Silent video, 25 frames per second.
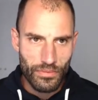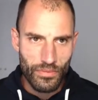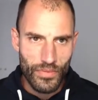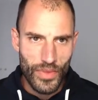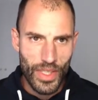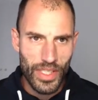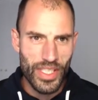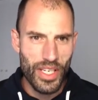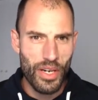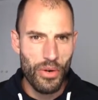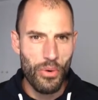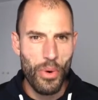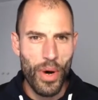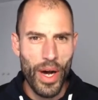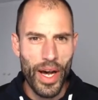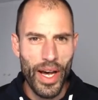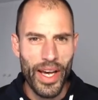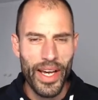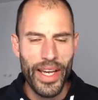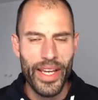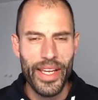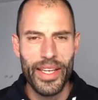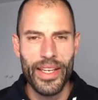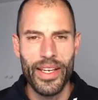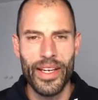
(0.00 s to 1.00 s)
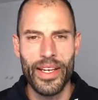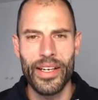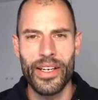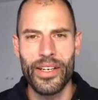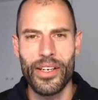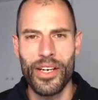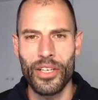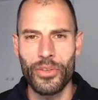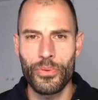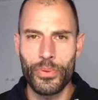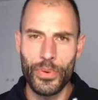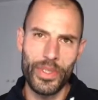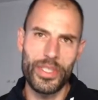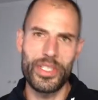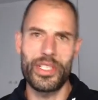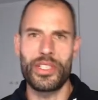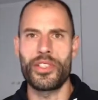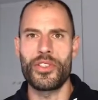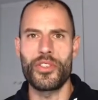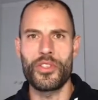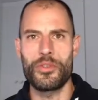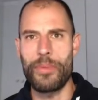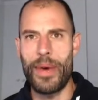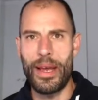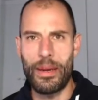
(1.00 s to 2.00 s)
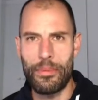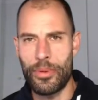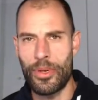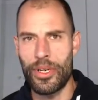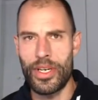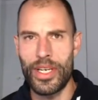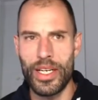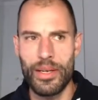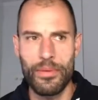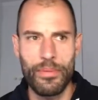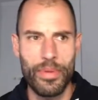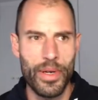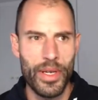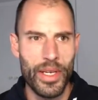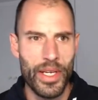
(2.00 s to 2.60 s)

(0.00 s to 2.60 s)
So why can't we just use Matplotlib?